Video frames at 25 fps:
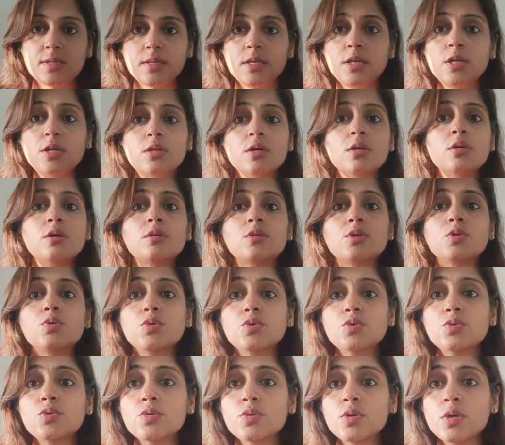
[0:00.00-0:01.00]
Either
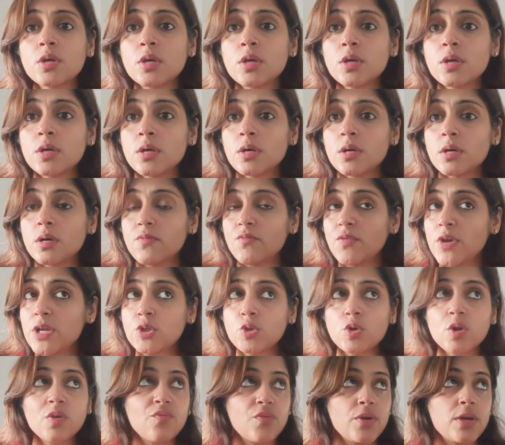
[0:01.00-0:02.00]
when
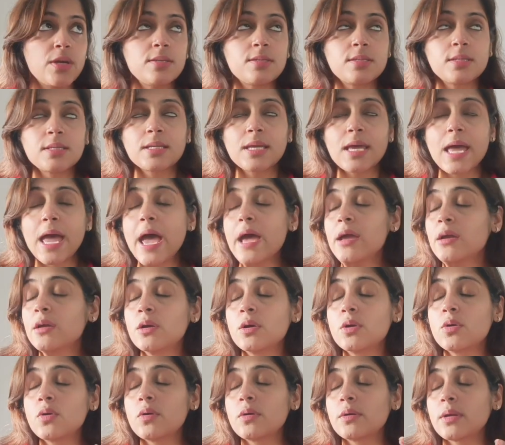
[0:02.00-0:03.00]
you're facing
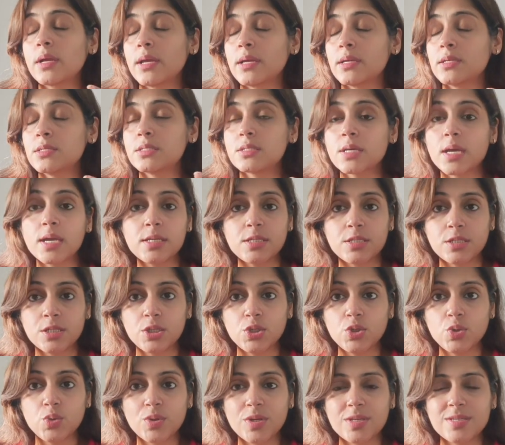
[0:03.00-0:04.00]
anger or anxiety,
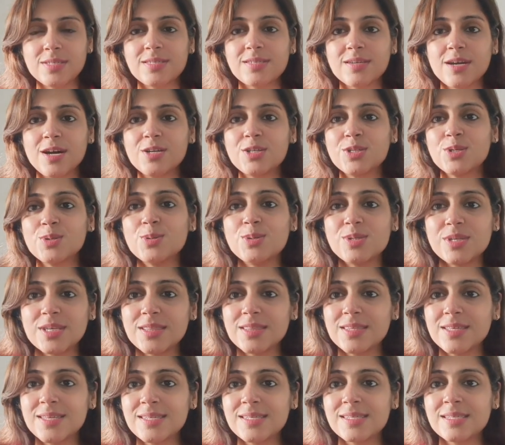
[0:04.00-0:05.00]
you can start using
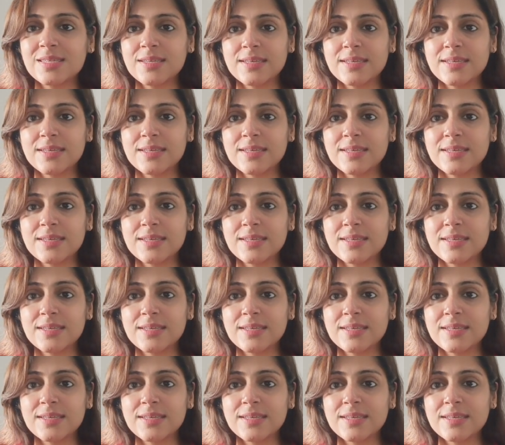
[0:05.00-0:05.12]
this.